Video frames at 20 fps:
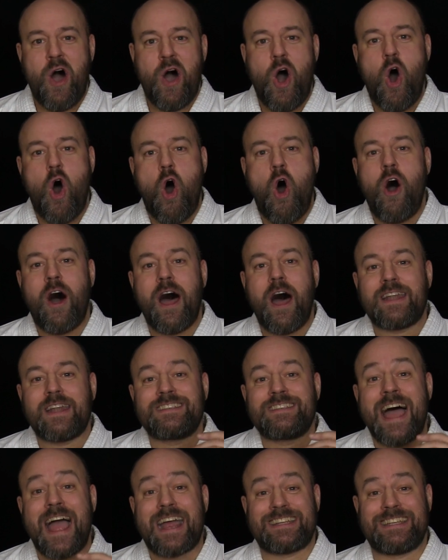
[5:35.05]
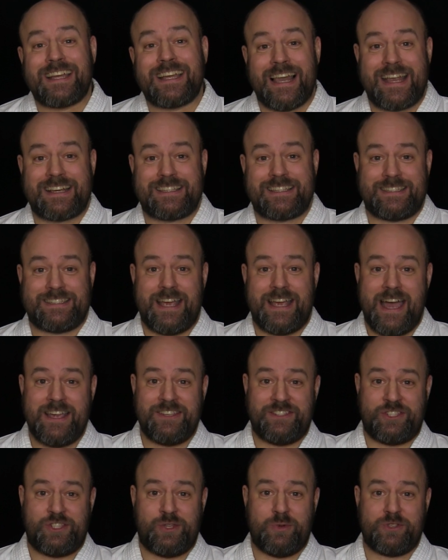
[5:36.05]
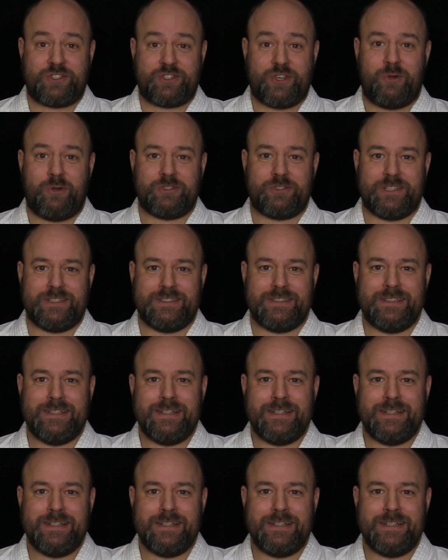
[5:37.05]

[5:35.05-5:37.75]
or tactical exercises to a soldier.